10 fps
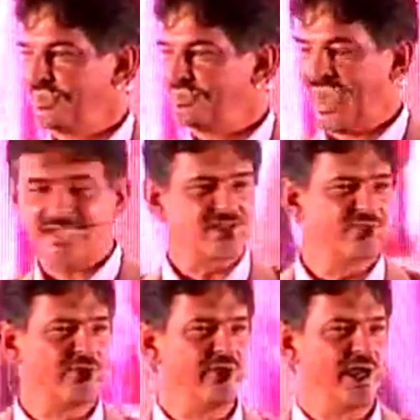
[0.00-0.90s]
cats are
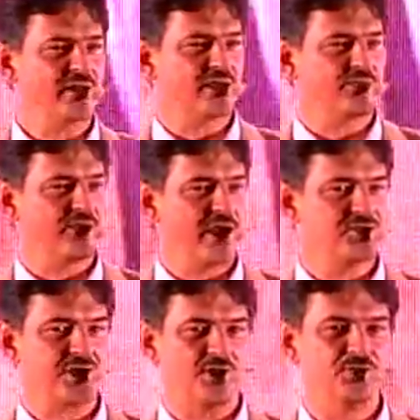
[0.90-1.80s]
very
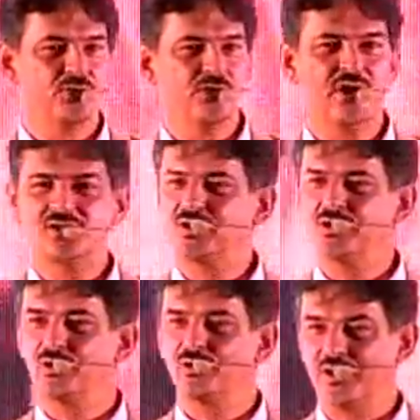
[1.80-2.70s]
anti-fragile. Do you actually
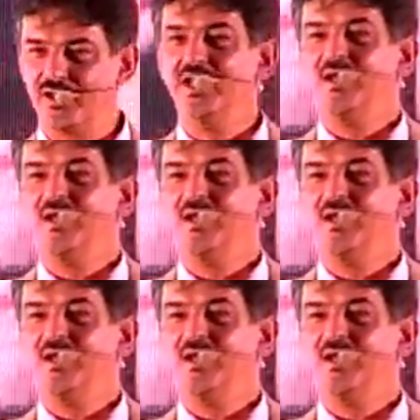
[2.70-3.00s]
know that